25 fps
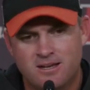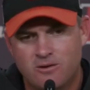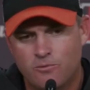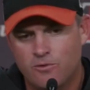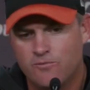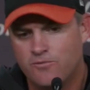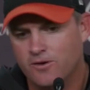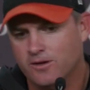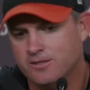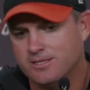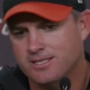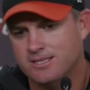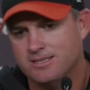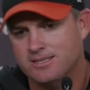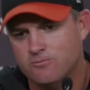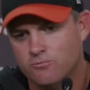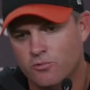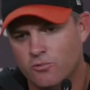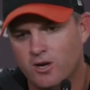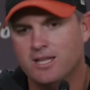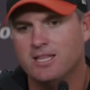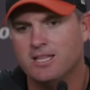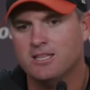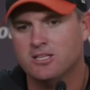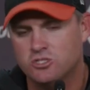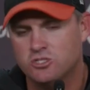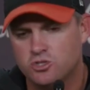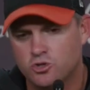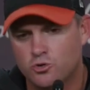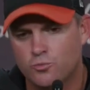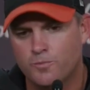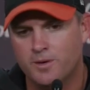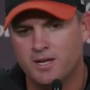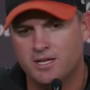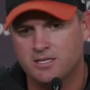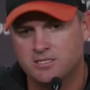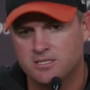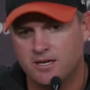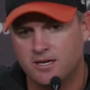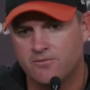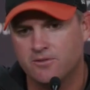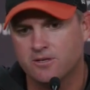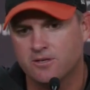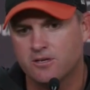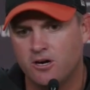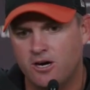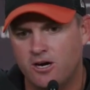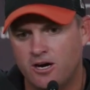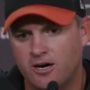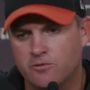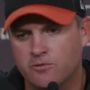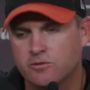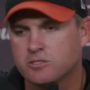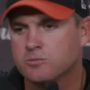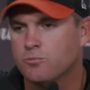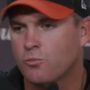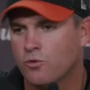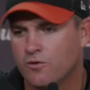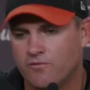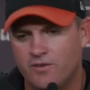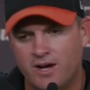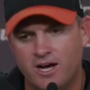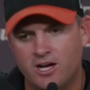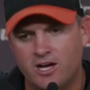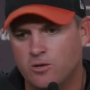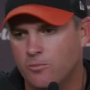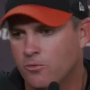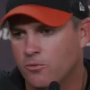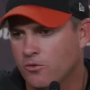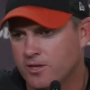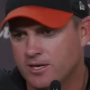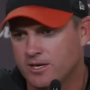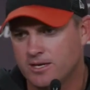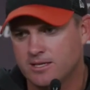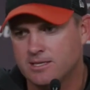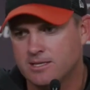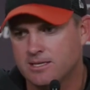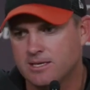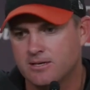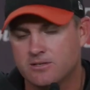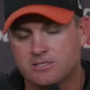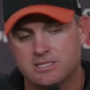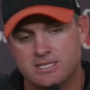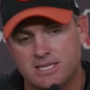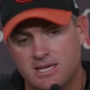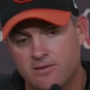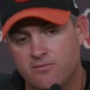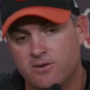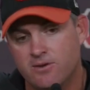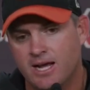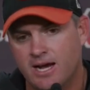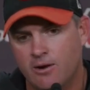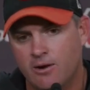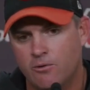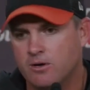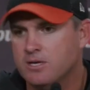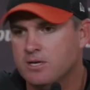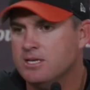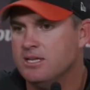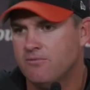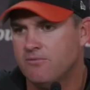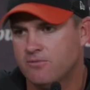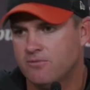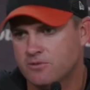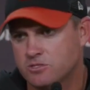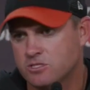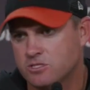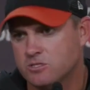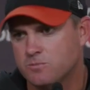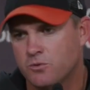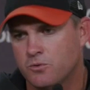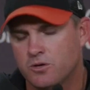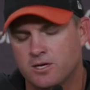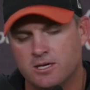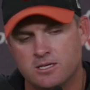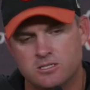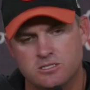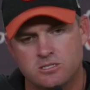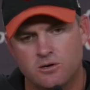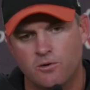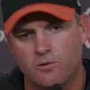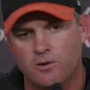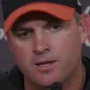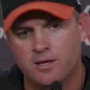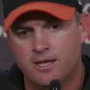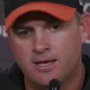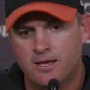We felt that running the two minutes off the clock was more valuable than anything else given how our defense is playing. So